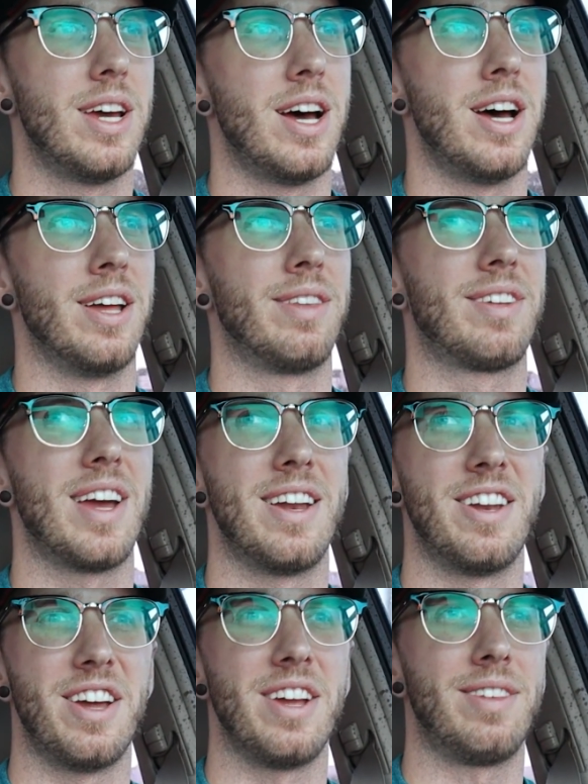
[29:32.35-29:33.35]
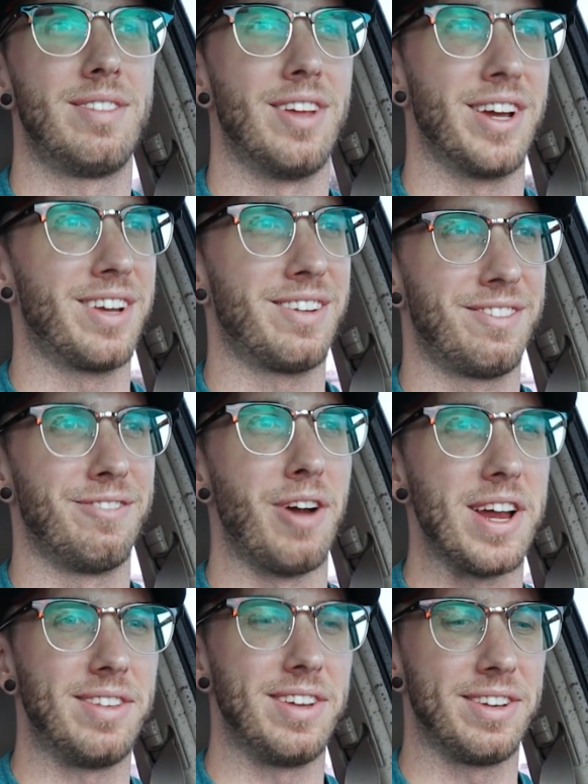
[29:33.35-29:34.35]
It's got a nice like
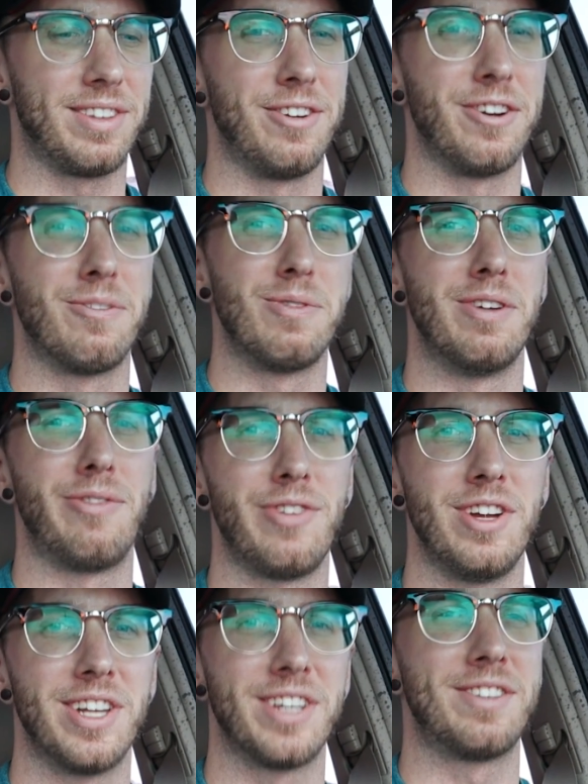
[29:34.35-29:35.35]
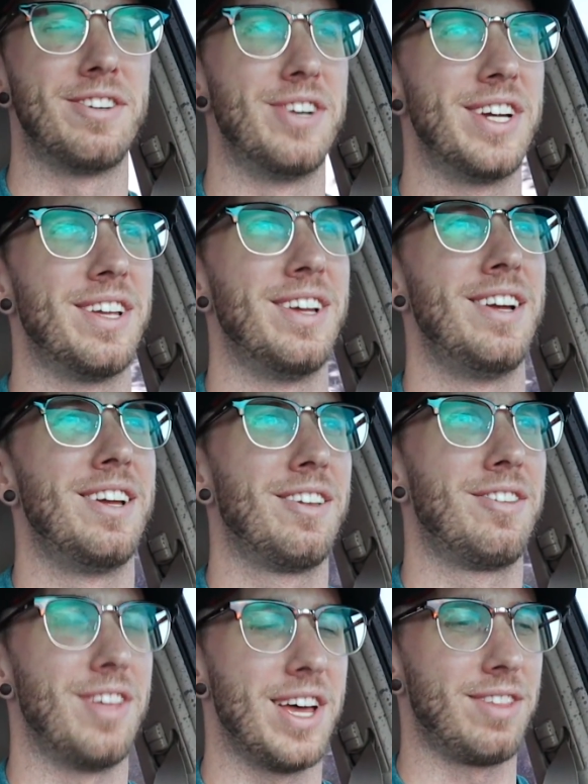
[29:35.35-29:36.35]
racing steering wheel feeling to it,
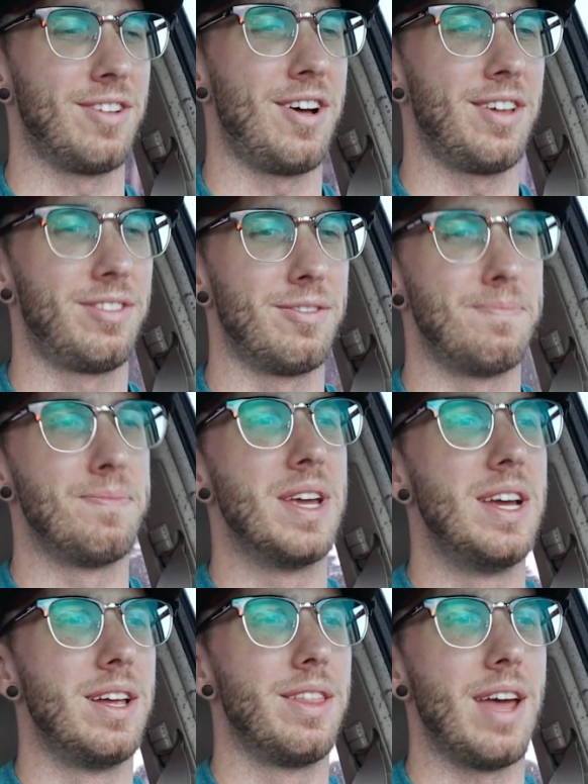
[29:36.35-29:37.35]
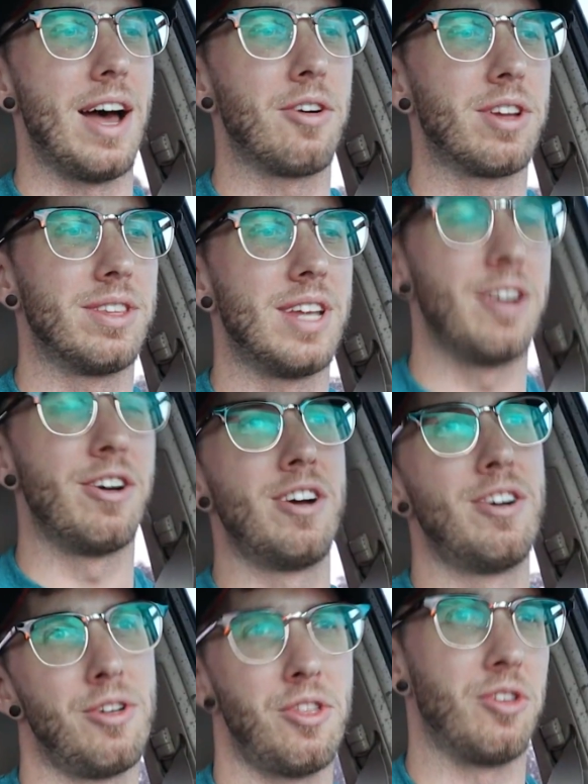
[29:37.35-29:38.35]
so that's awesome. The
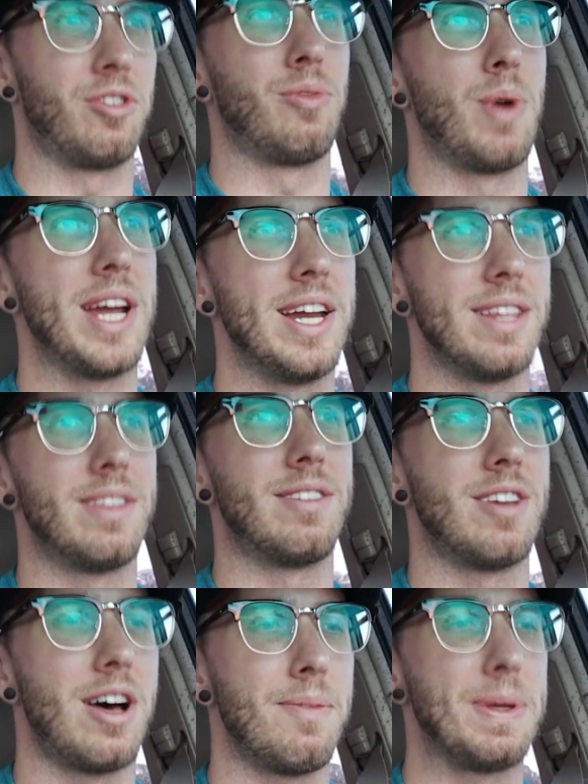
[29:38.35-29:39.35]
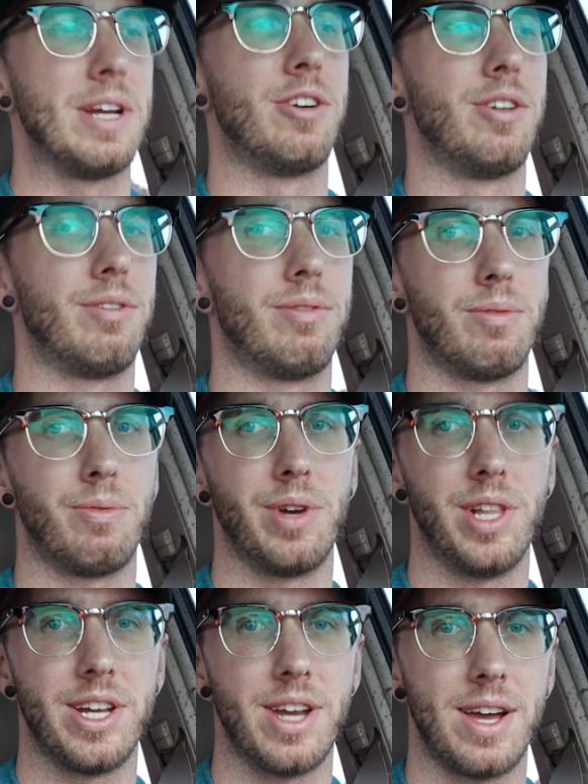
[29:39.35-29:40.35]
Alcantara, or the suede at the top here, is
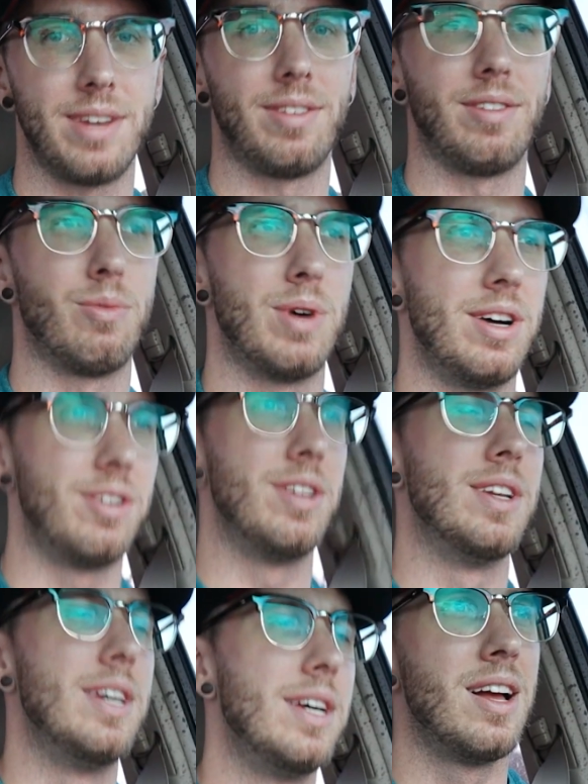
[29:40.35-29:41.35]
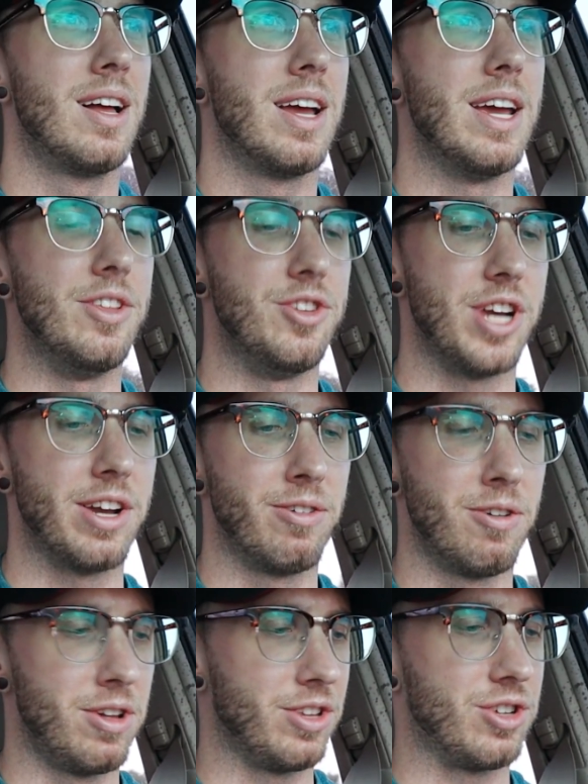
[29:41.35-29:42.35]
really nice as well. In
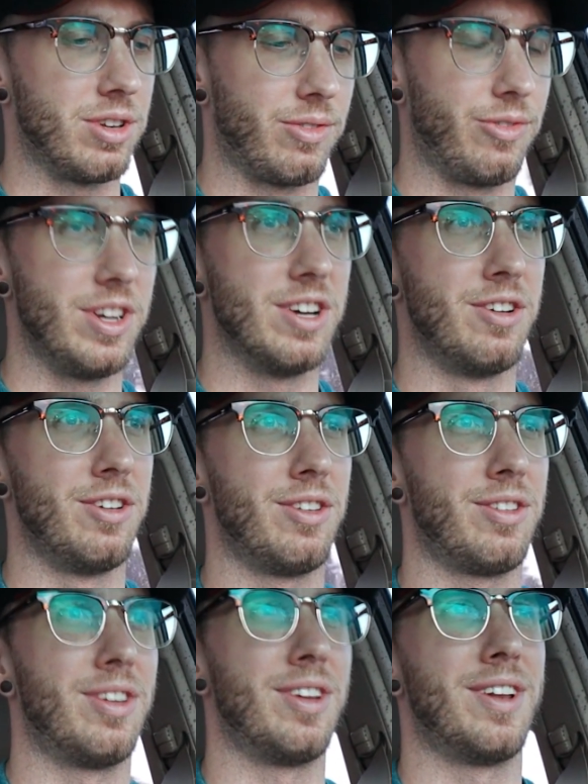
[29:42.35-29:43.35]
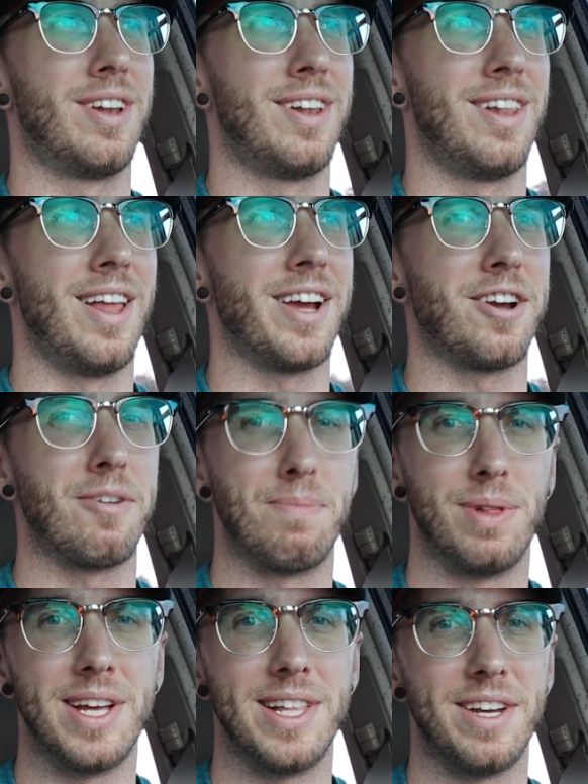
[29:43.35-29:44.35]
general, it just feels like a
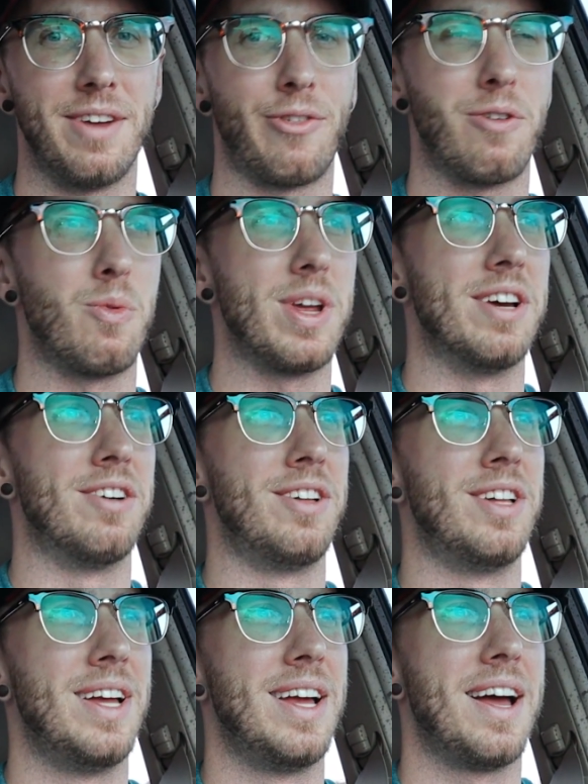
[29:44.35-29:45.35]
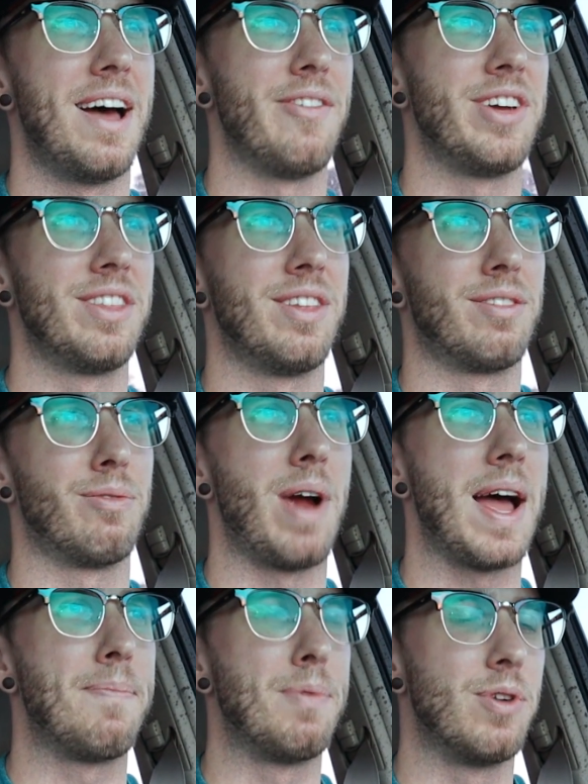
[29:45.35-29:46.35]
completely different wheel having this
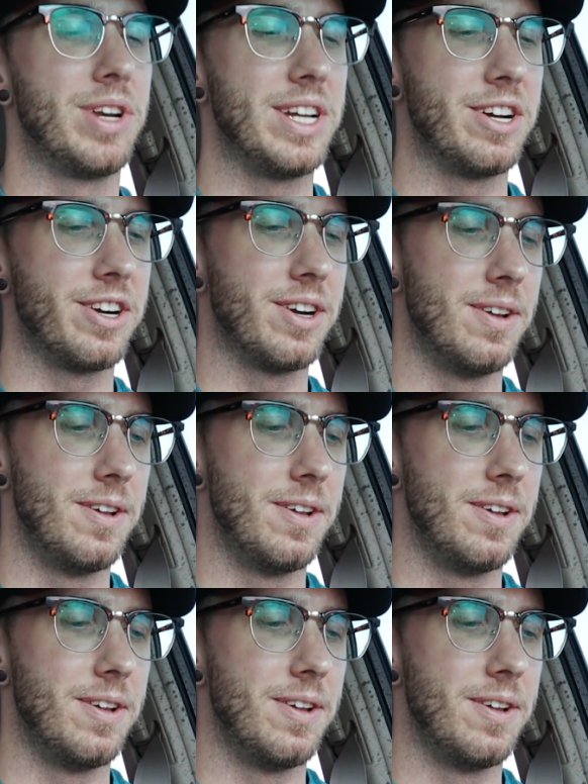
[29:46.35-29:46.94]
wrap on here.